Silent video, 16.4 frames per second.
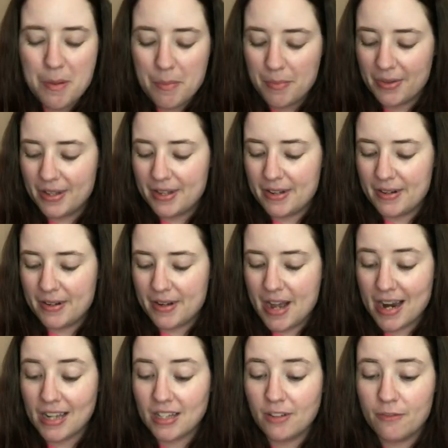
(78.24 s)
but uh, I
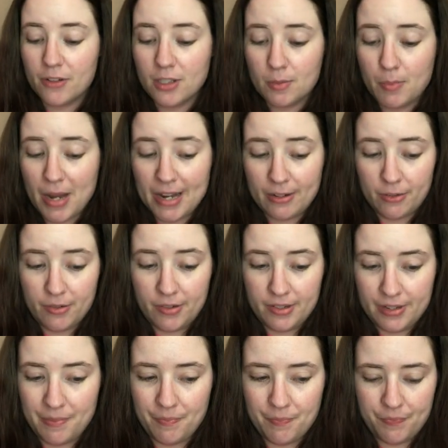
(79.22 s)
got the first panel
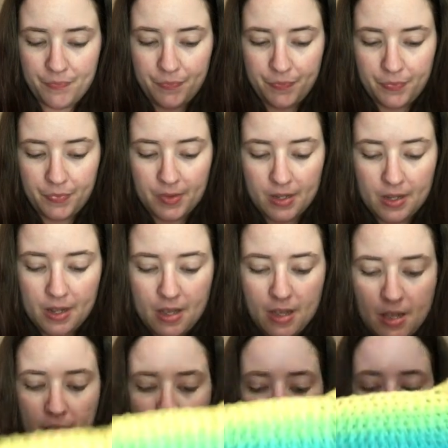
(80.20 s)
done.
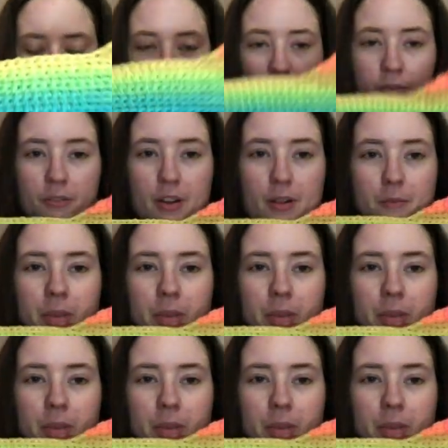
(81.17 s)
So the front